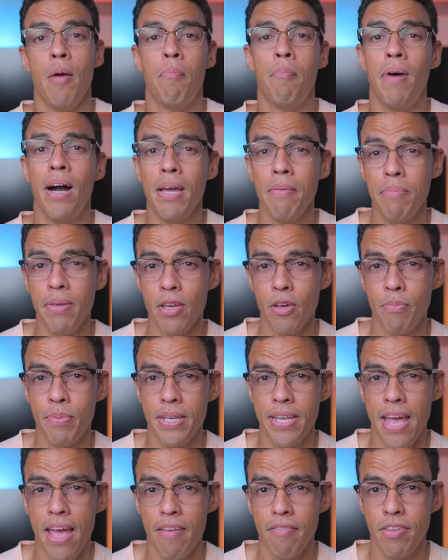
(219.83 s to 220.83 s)
Might be a bit
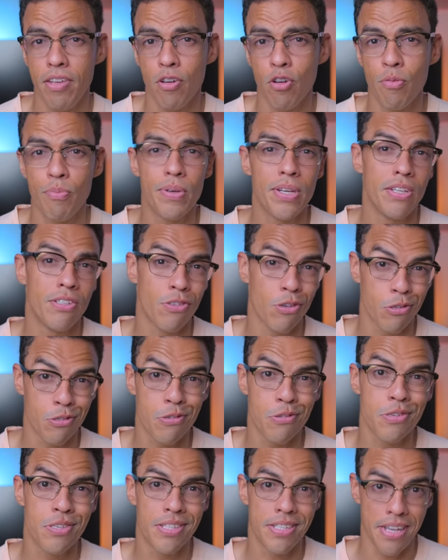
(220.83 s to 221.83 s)
heavier, but is
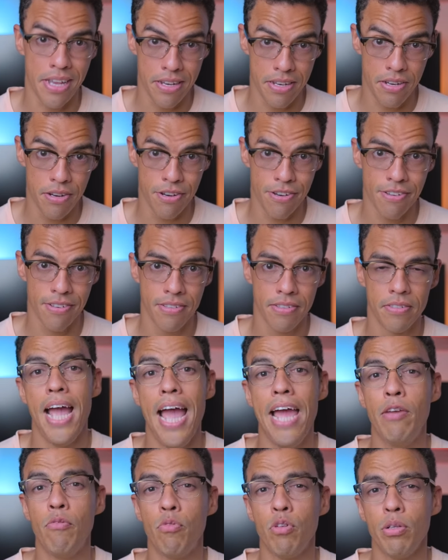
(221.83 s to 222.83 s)
also steadier,
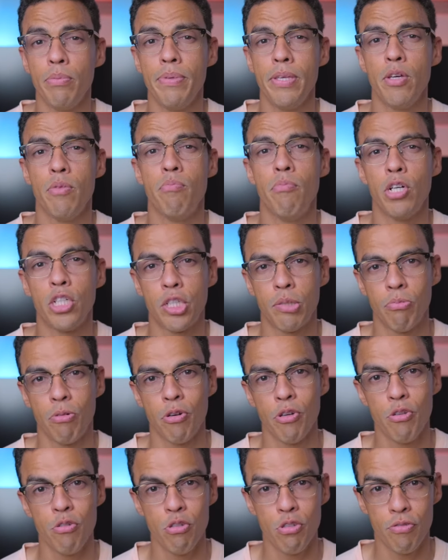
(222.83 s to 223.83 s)
and will be a much more
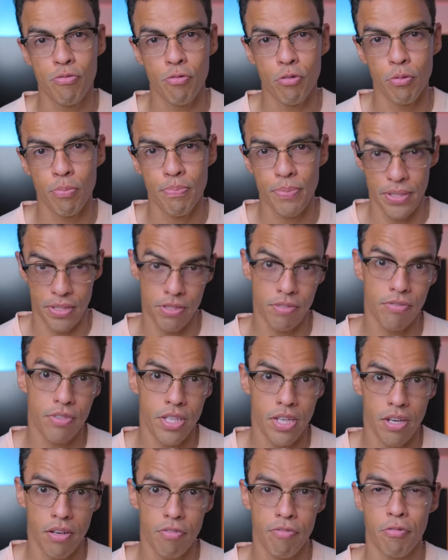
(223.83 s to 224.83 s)
useful piece of
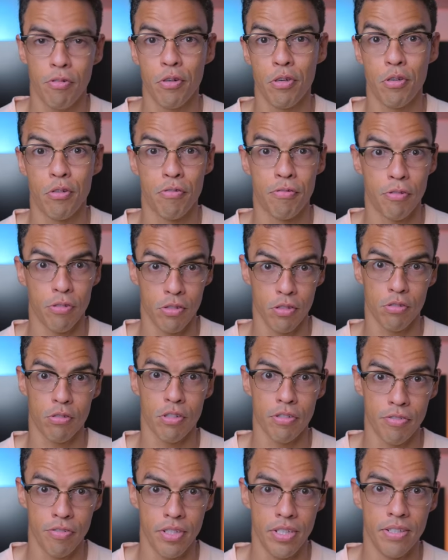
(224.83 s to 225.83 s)
gear for your
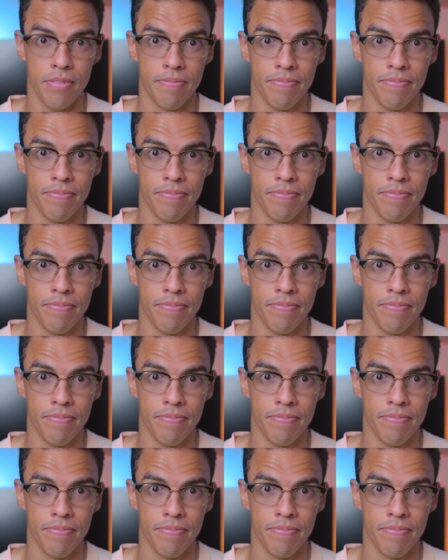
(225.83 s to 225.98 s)
photography.